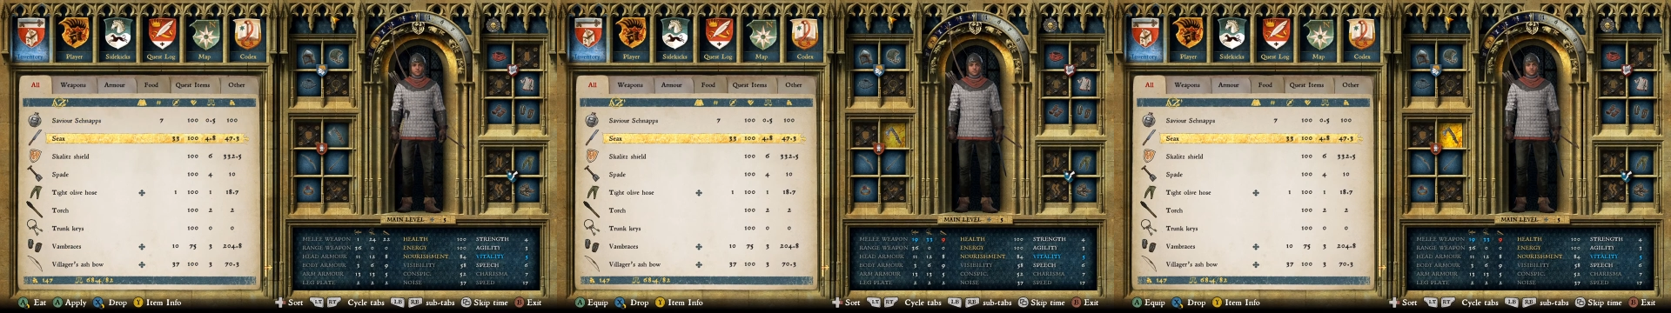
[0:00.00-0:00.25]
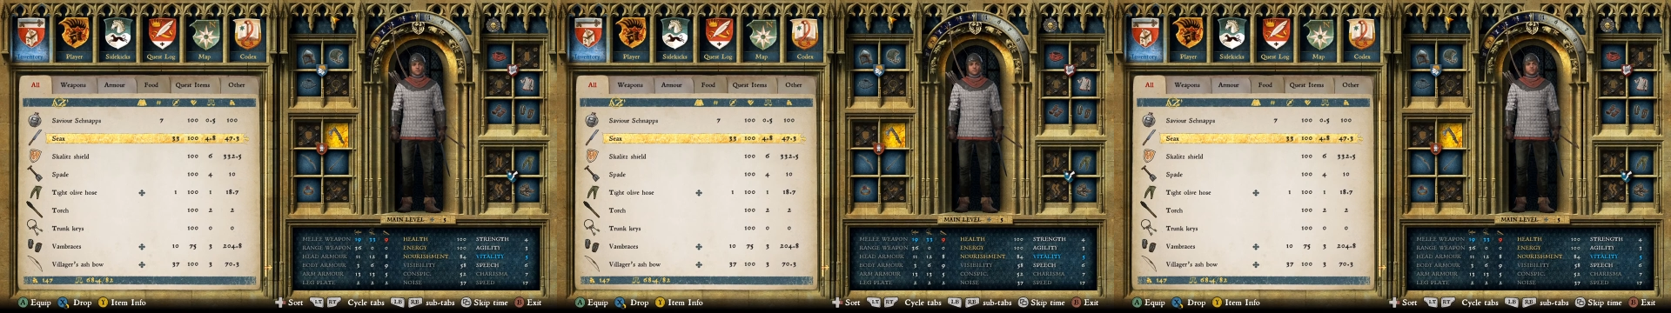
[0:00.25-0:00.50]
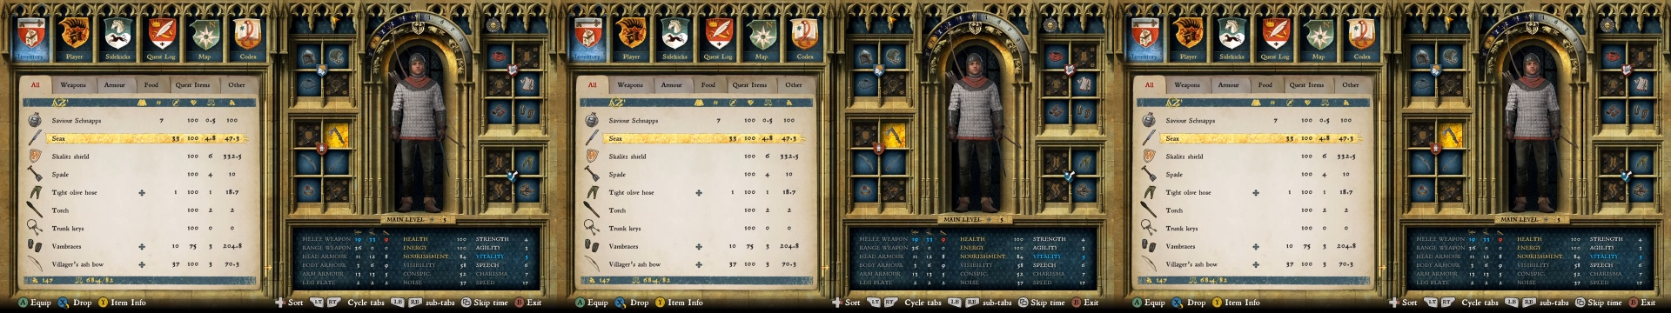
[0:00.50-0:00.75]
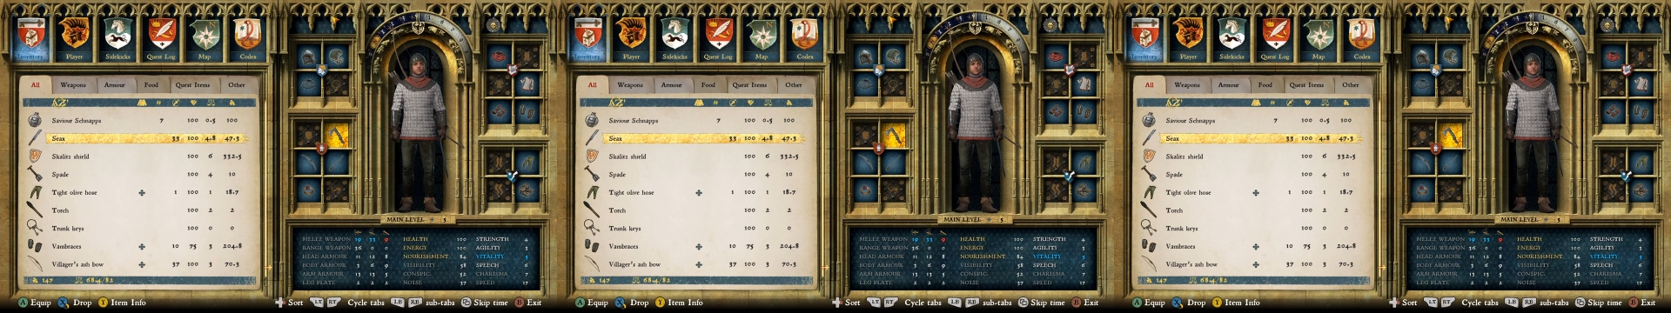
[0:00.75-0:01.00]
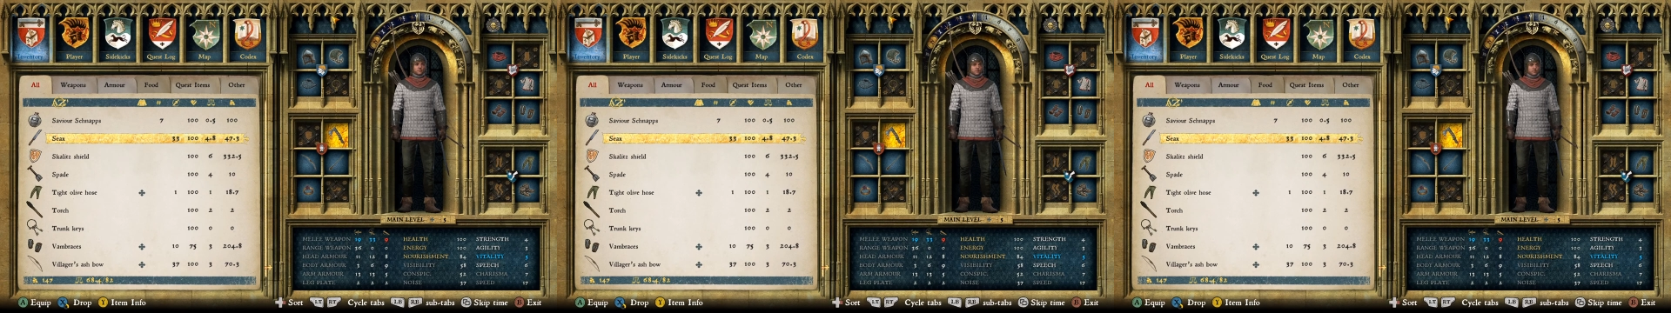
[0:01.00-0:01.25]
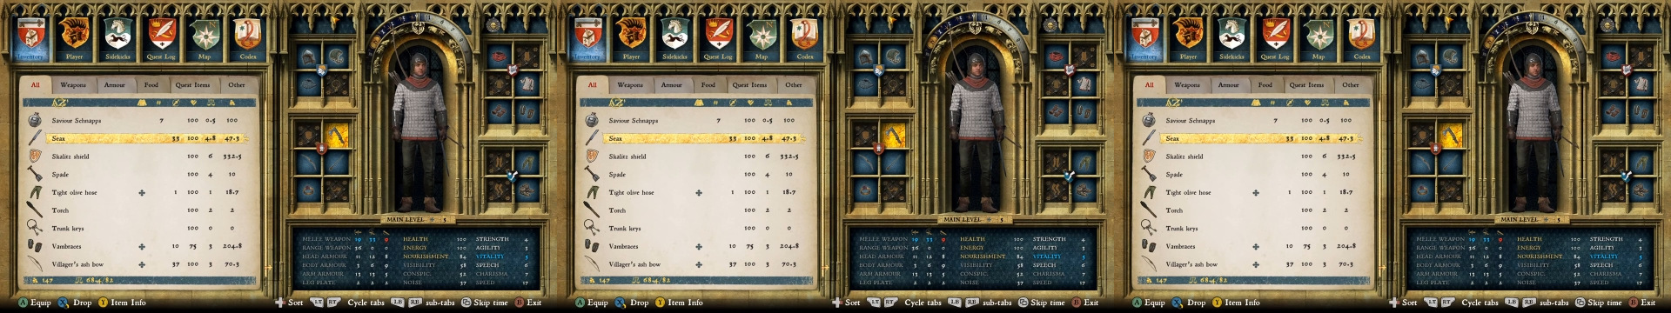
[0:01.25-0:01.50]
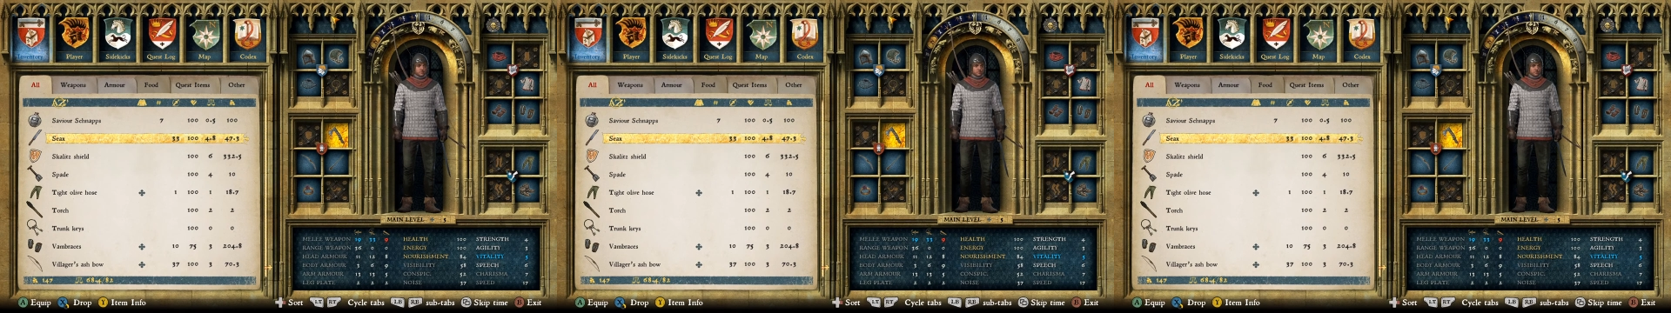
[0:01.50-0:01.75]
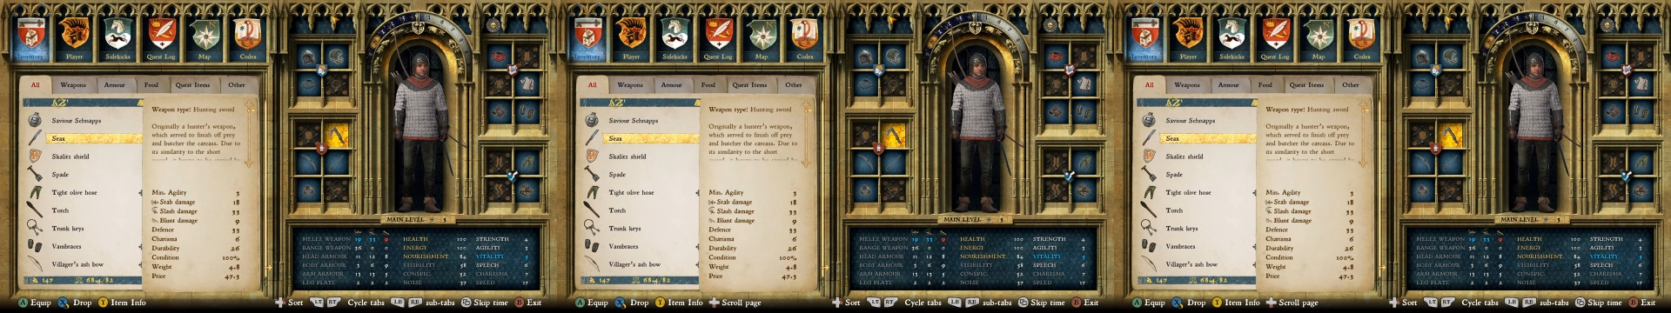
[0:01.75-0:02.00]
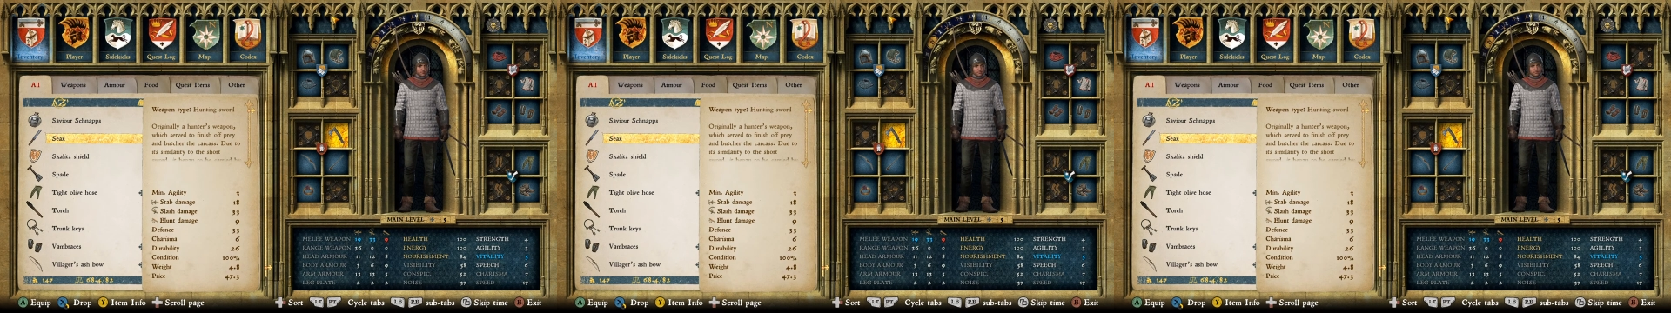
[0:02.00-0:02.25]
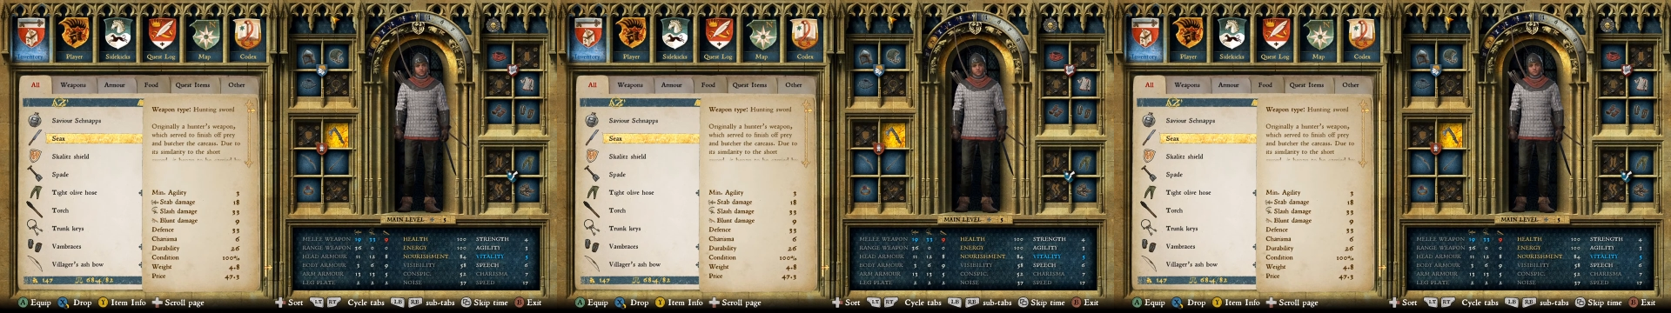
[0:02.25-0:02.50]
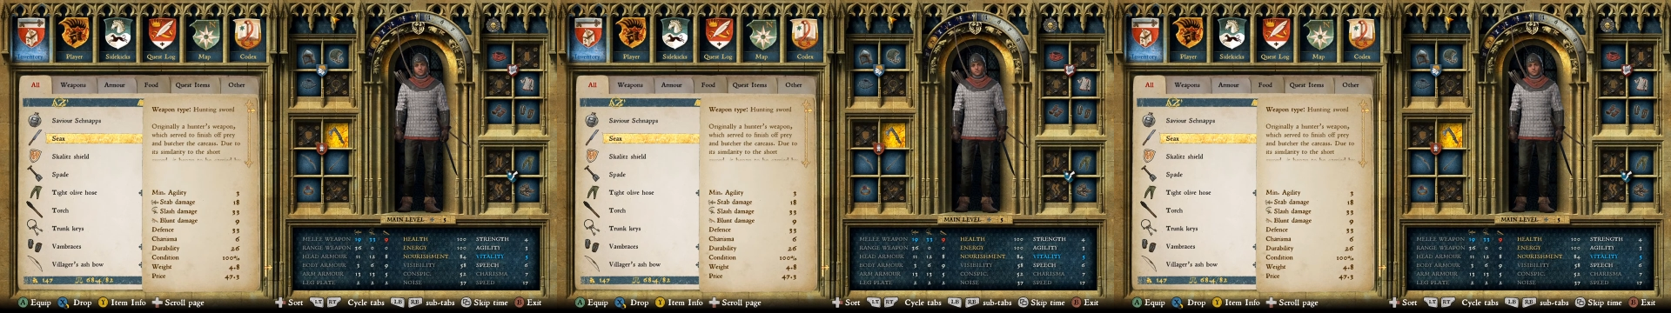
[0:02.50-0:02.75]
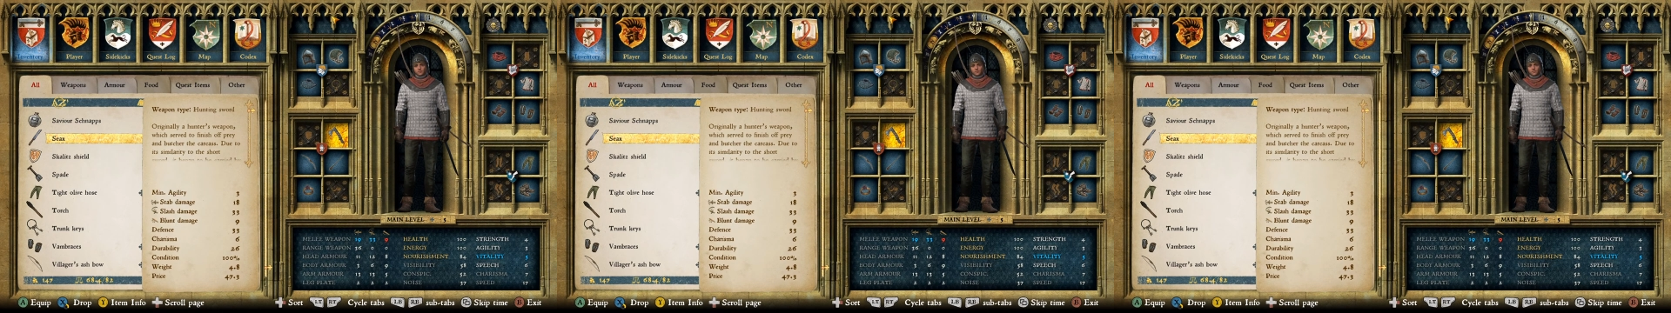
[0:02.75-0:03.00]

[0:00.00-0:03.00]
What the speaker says: Nobody's mouth can be seen.